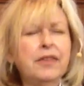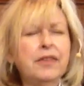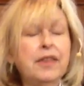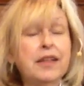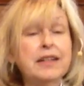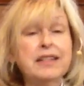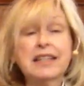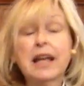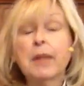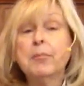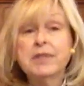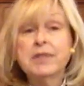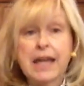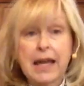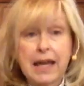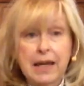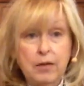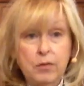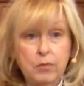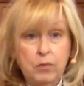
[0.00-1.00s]
that
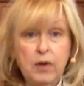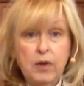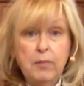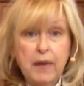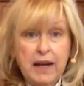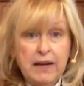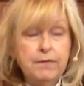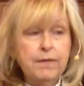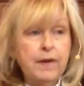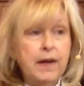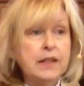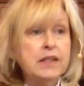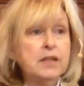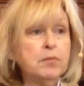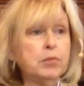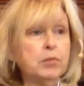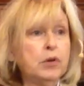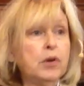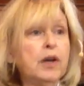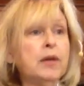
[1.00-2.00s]
someday we might find
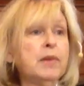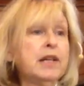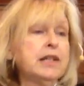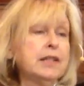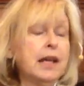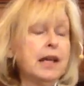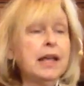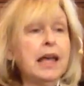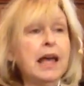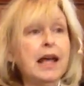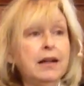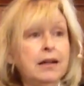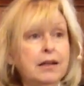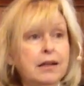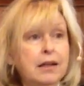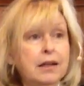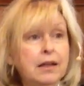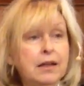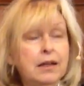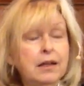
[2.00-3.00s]
employment again,
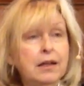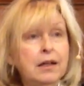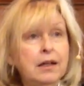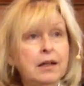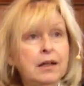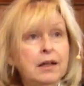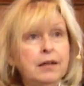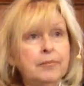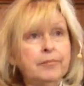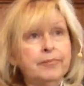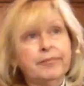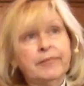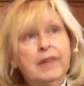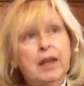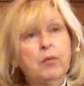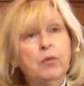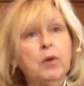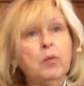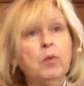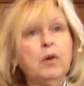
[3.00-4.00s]
that we